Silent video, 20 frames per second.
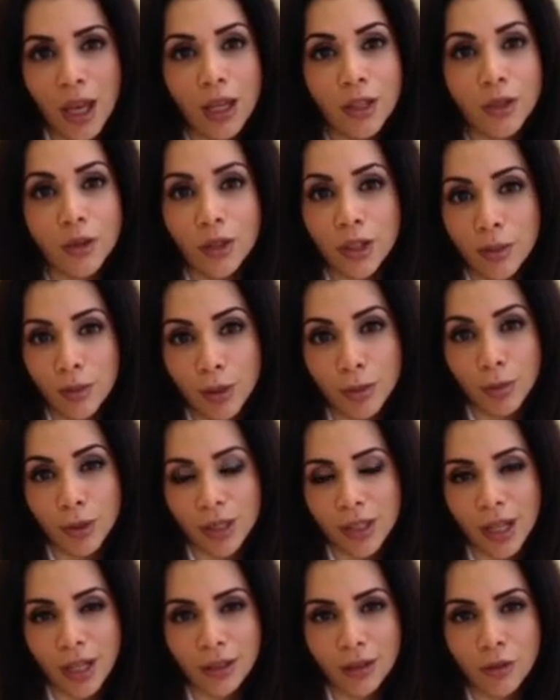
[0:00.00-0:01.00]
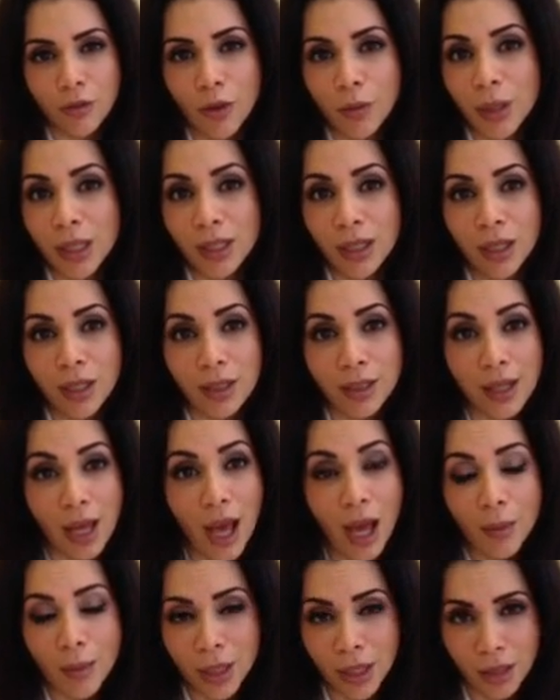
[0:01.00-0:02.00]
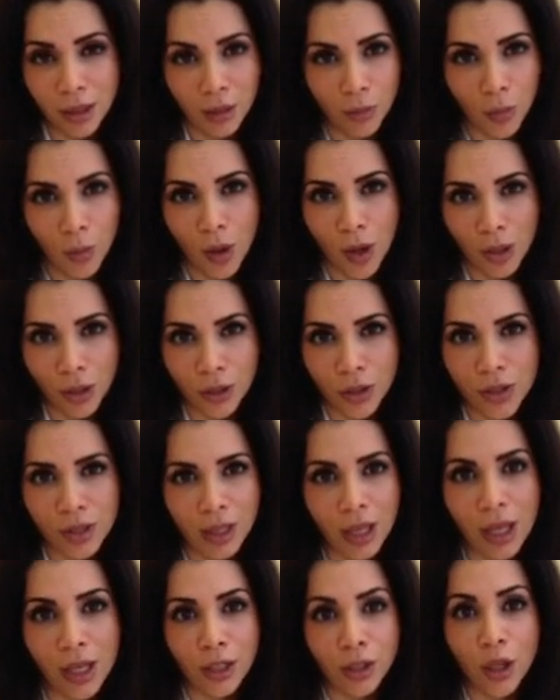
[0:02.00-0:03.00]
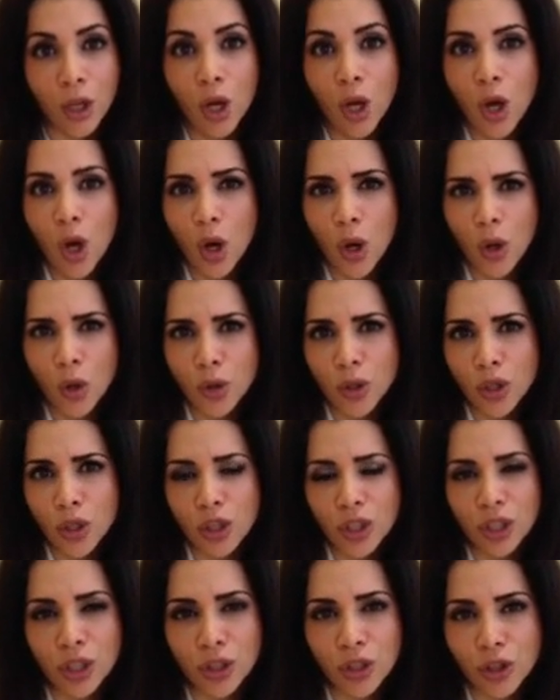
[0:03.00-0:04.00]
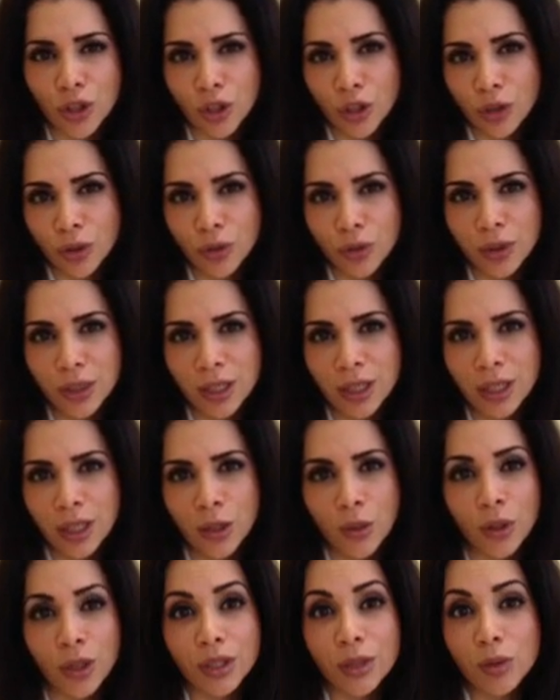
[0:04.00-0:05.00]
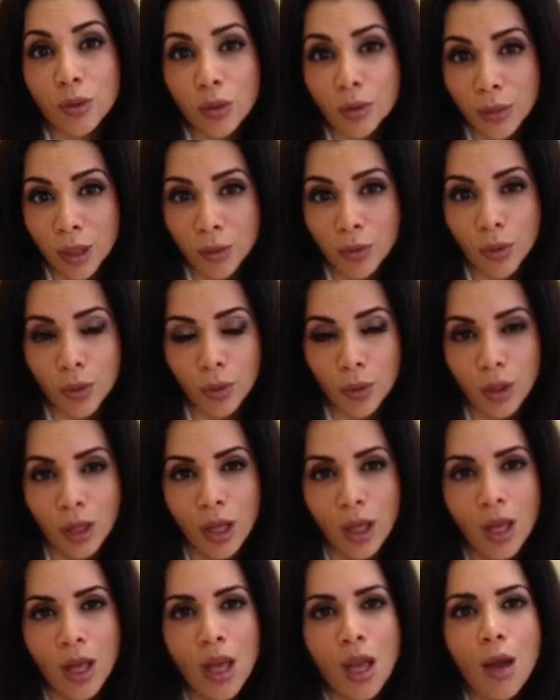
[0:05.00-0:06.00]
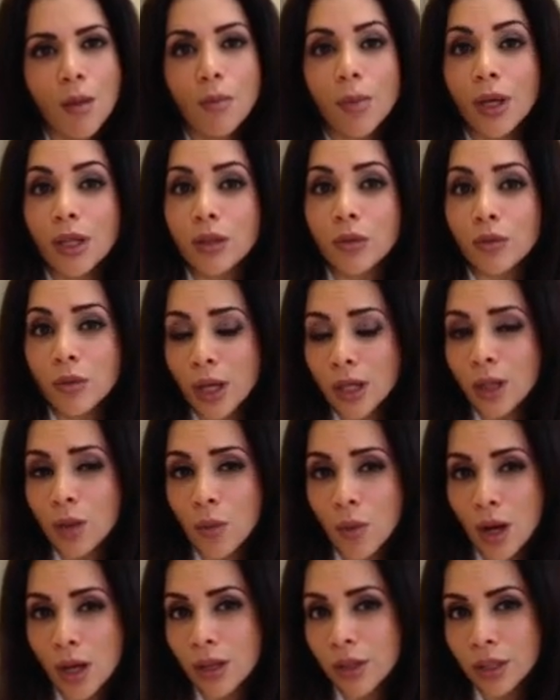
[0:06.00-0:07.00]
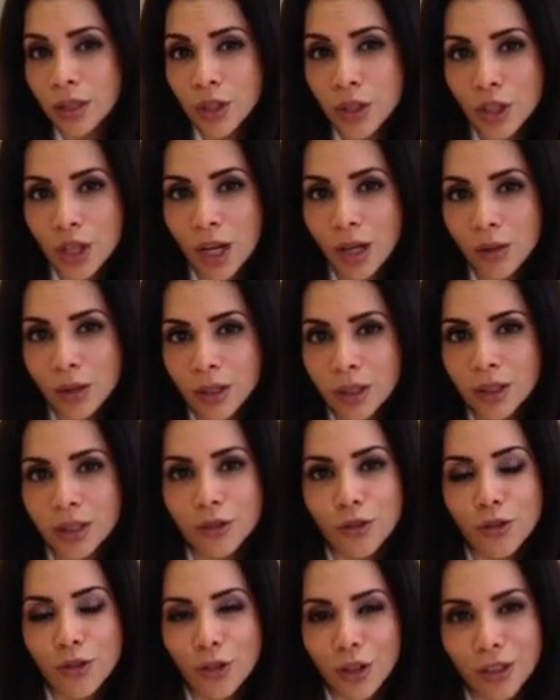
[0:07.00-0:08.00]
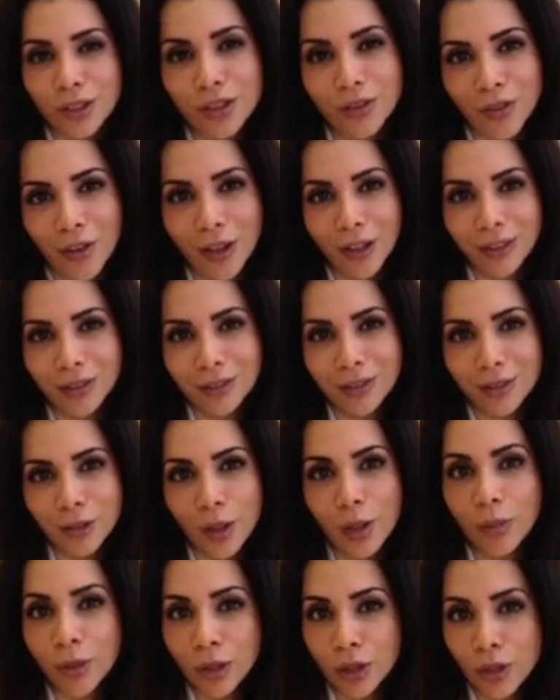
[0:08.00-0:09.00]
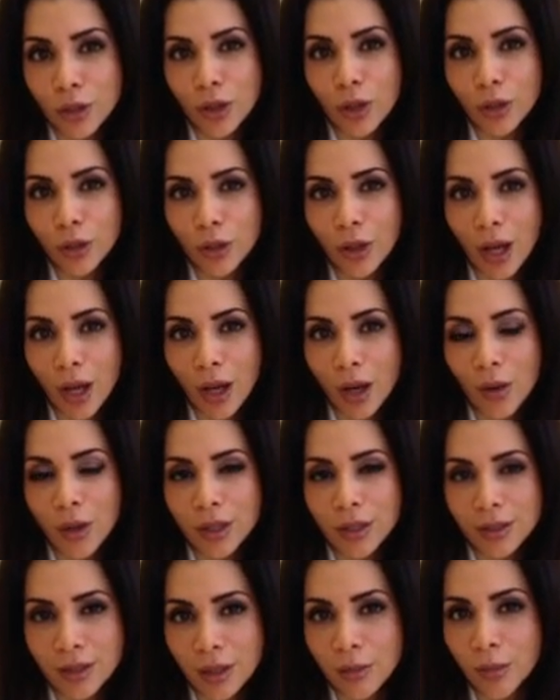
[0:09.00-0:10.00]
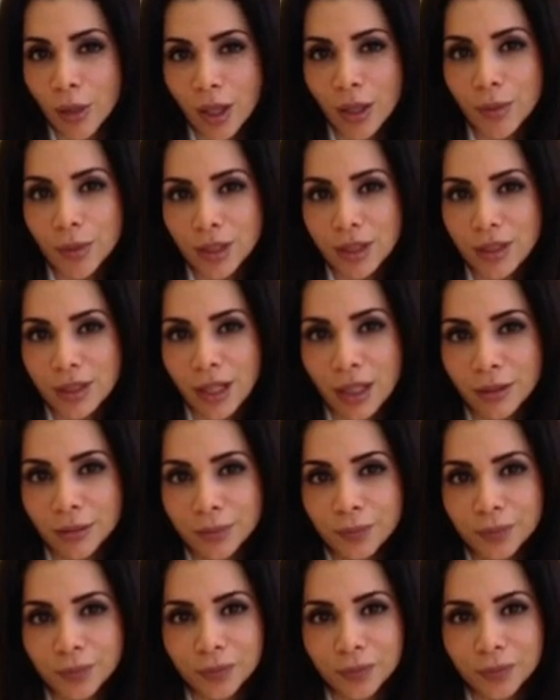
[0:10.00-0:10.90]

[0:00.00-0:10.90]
and to keep it protected from any contaminated waters like ocean, jacuzzi, or a swimming pool. But running water in a shower is just fine. So I'm going to show you how a skin biopsy is done.